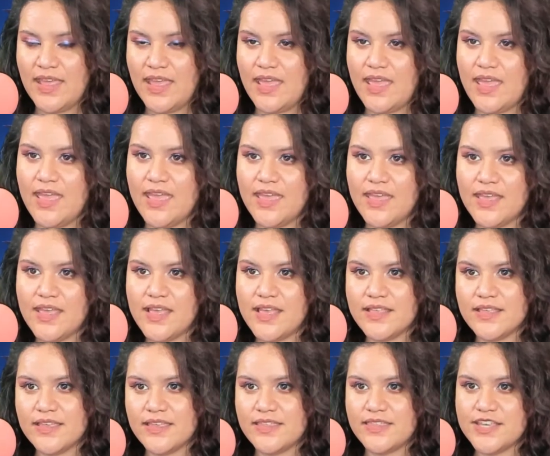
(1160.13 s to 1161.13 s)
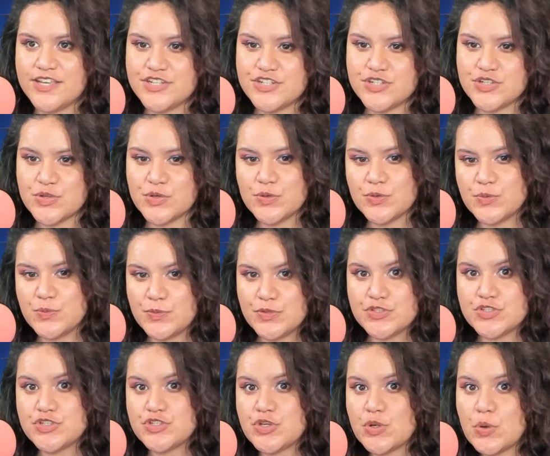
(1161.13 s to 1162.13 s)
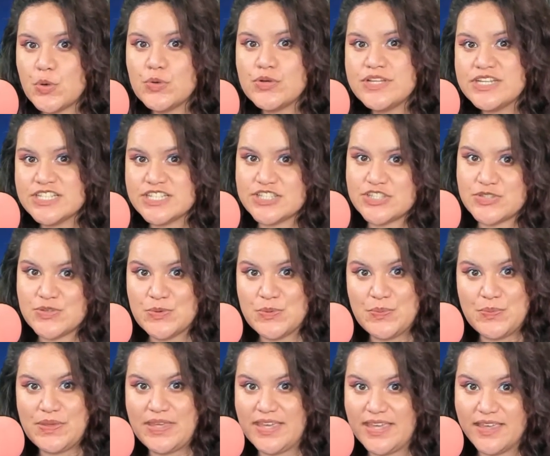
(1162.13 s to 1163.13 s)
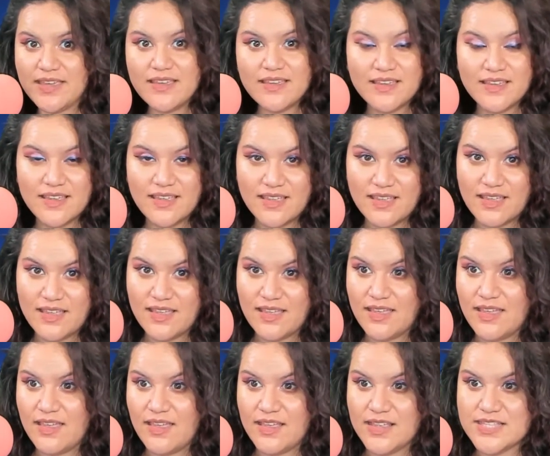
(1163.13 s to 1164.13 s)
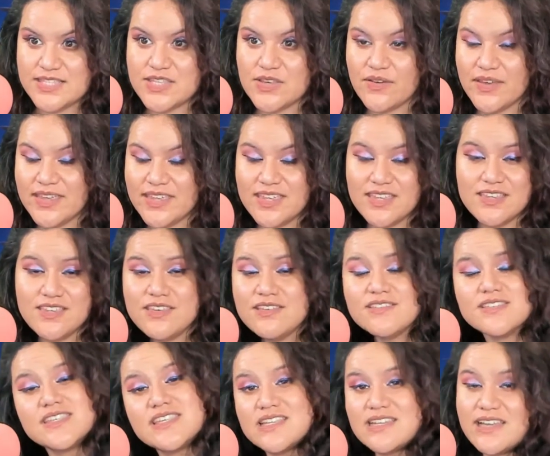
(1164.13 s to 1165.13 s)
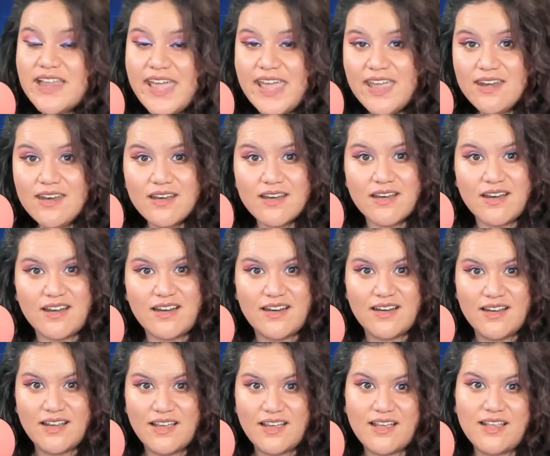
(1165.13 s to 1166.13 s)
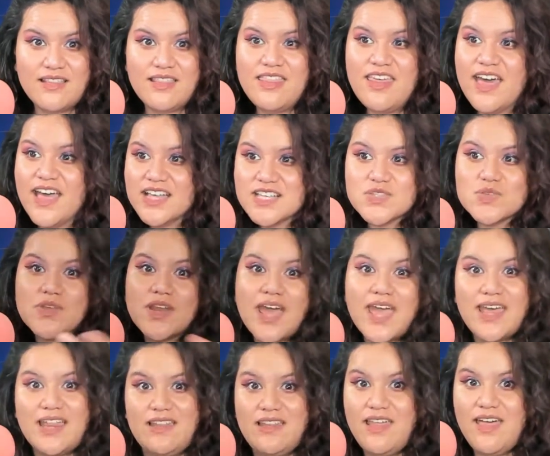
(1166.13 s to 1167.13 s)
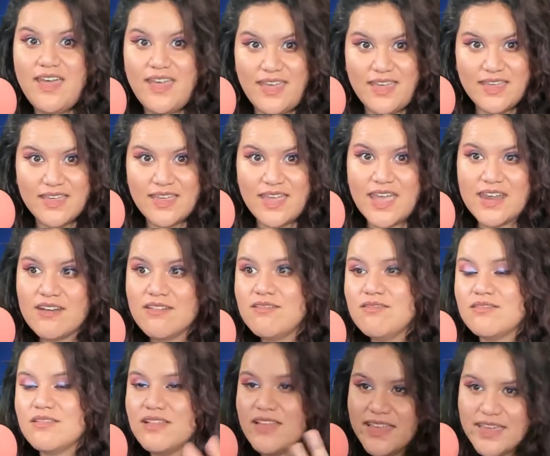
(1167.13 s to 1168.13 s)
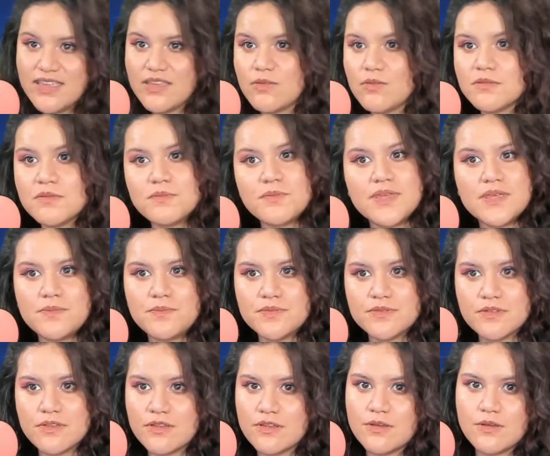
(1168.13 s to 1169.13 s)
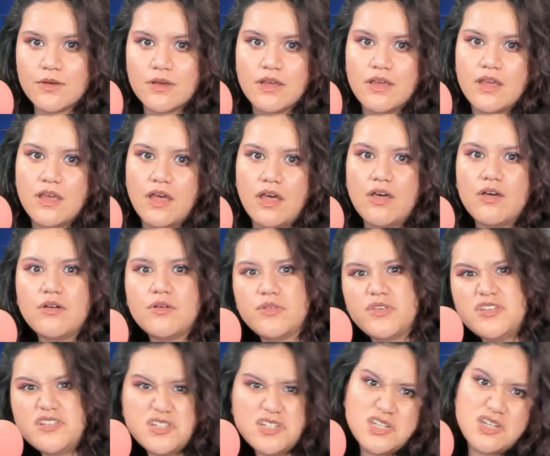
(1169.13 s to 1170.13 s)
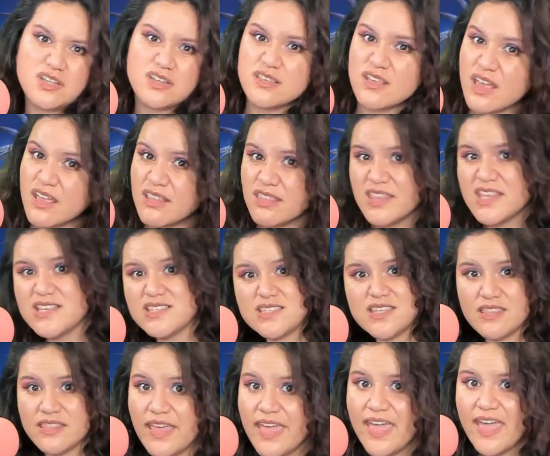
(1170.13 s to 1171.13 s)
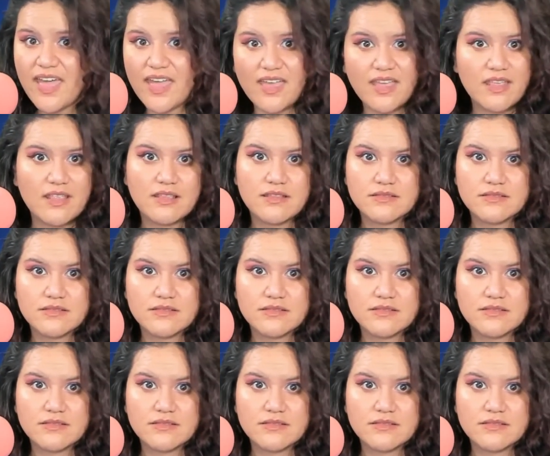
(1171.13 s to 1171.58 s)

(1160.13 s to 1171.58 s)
And they showed showed it to me so I could use it later. That's what I like. I don't like it when people go, oh, you should have done this and that.